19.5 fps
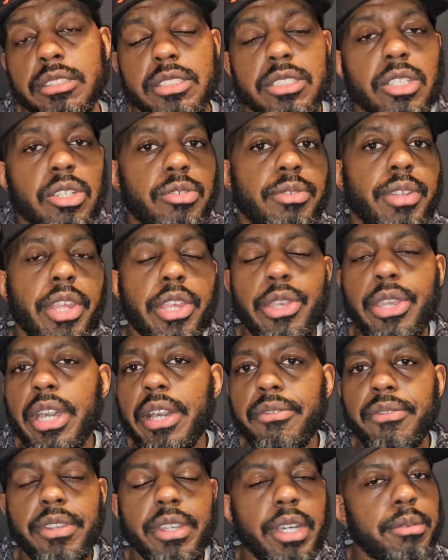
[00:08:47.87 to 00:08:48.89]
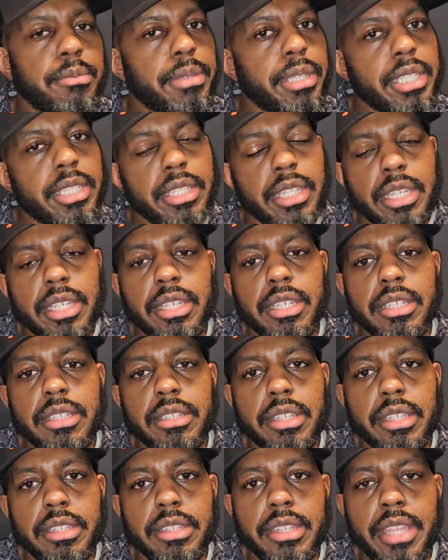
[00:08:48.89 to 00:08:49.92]
So there you have it. I mean,
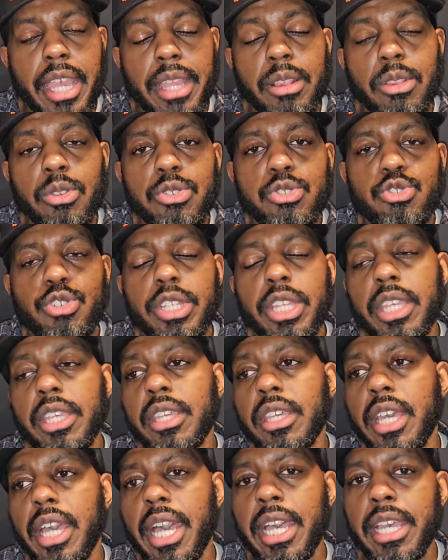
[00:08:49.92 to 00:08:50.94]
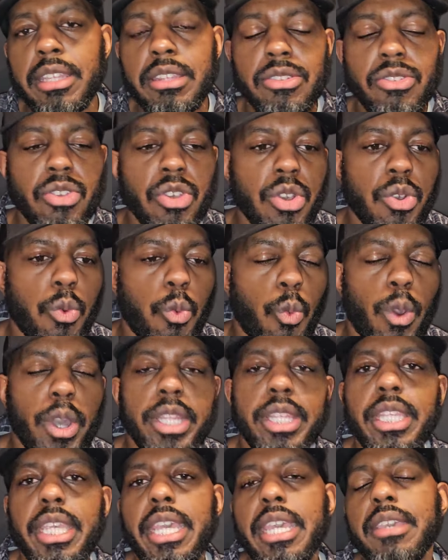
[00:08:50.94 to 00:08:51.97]
Dan looks ready. And
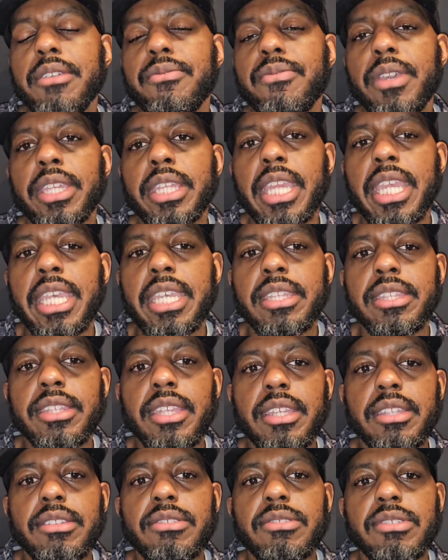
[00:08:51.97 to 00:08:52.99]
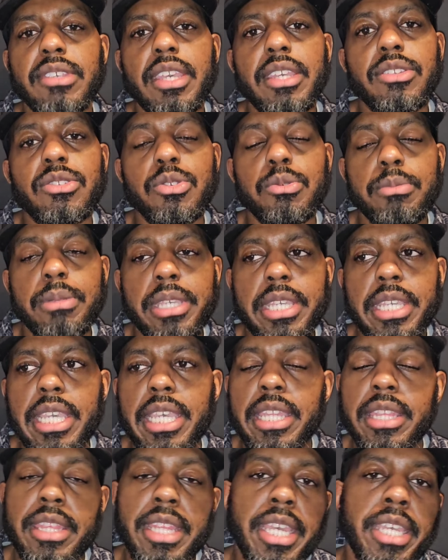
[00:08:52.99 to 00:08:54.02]
one key thing that he did say to me
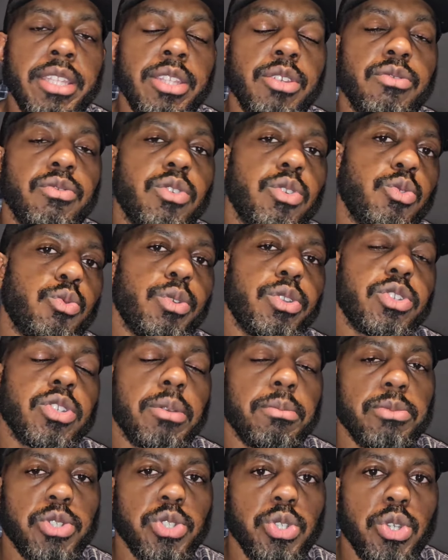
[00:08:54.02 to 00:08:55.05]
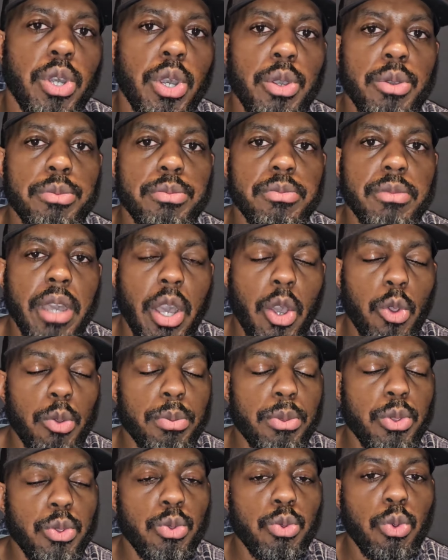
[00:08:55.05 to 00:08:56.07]
in the interview, which I'm sure I
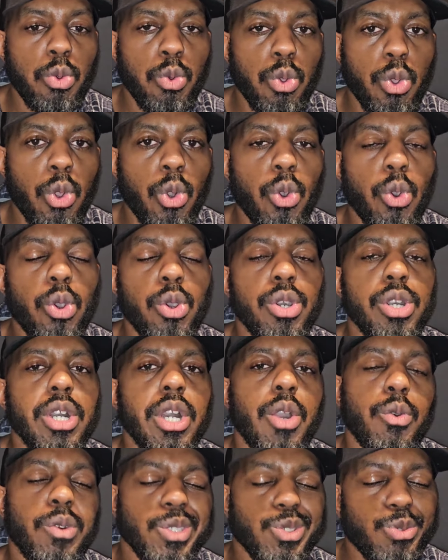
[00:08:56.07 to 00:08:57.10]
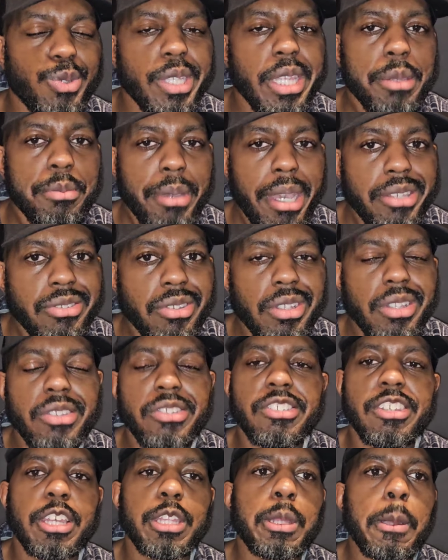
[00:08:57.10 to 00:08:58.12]
hope you all caught, was when he basically
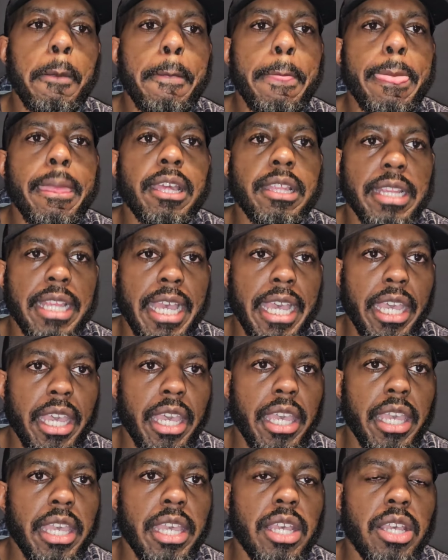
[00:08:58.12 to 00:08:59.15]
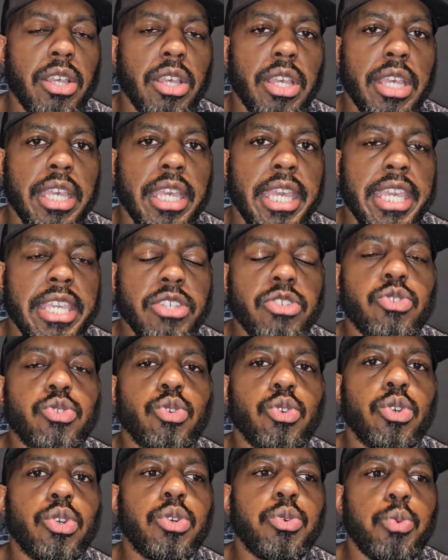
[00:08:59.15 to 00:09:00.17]
said, like, he
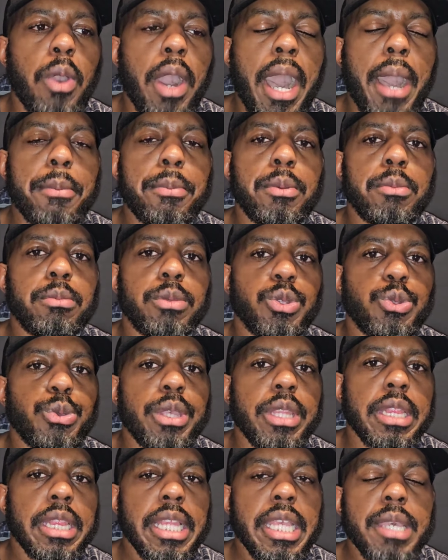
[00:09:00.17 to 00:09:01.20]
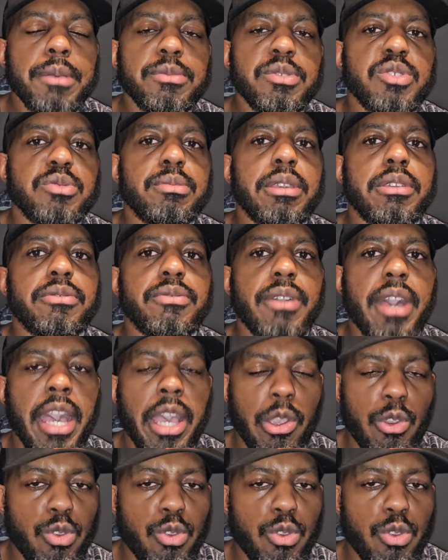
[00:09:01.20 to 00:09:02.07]
saw what happened between Liam Smith and